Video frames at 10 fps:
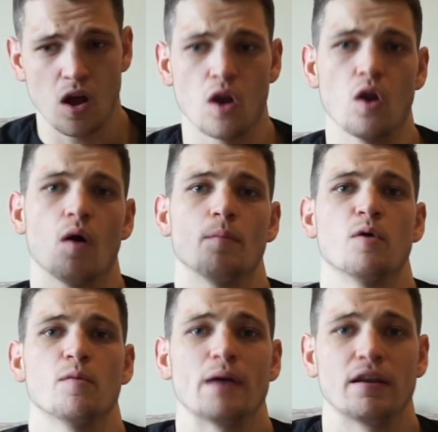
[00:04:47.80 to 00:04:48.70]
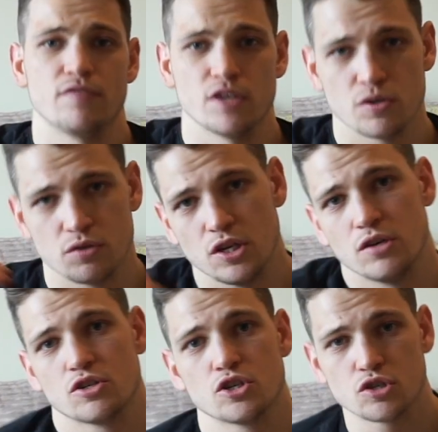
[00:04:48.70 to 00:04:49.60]
A lot more beneficial to you
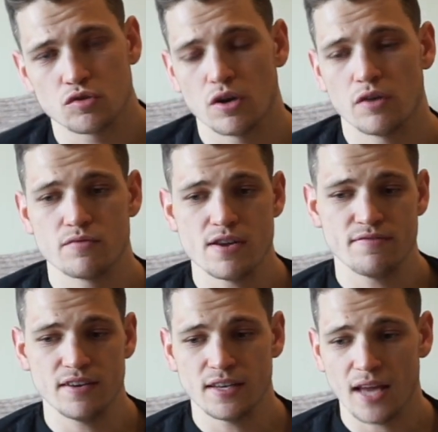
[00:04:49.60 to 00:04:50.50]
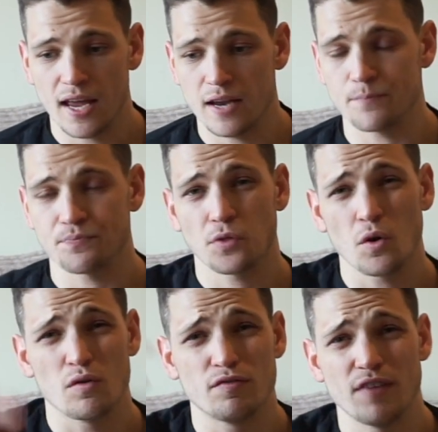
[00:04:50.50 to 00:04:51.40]
to just throw in a refeed day,
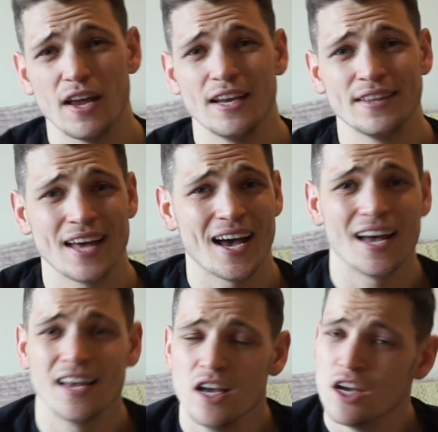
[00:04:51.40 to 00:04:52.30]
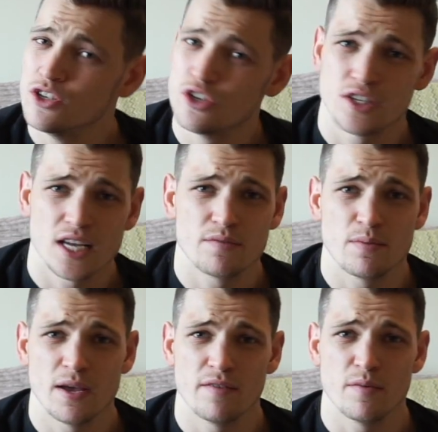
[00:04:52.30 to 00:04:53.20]
or failing that, just to have a
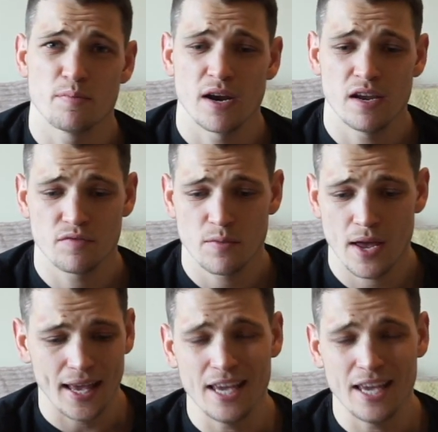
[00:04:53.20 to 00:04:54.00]
bit of a break from it.